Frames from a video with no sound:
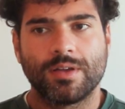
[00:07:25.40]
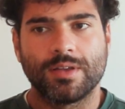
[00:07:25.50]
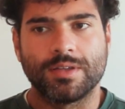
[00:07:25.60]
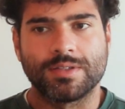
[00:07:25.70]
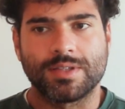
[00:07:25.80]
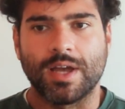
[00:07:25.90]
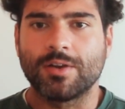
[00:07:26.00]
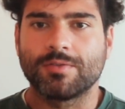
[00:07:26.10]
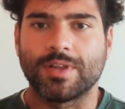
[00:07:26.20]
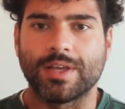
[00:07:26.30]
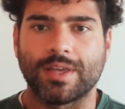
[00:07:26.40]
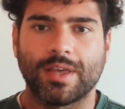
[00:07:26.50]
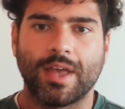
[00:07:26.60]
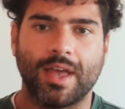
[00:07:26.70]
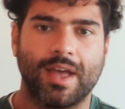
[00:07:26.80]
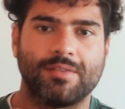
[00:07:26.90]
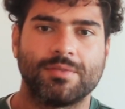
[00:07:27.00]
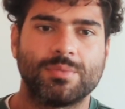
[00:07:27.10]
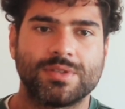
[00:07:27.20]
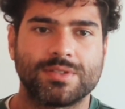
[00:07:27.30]
instead of like have a
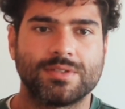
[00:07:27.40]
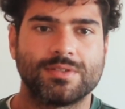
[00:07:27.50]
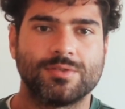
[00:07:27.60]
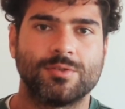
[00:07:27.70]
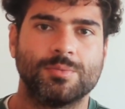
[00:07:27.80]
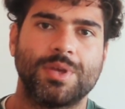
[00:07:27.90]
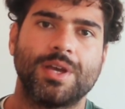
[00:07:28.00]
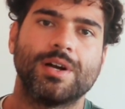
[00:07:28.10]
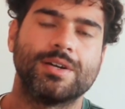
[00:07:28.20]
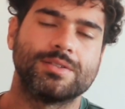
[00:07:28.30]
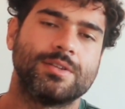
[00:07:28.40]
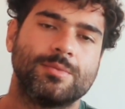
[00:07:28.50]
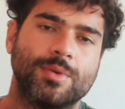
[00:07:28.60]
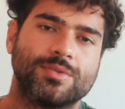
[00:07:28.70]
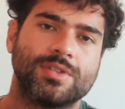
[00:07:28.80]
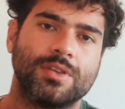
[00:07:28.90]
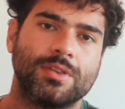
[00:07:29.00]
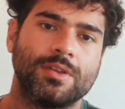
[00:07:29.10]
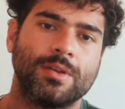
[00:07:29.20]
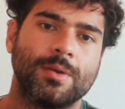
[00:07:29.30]
business, make content about something,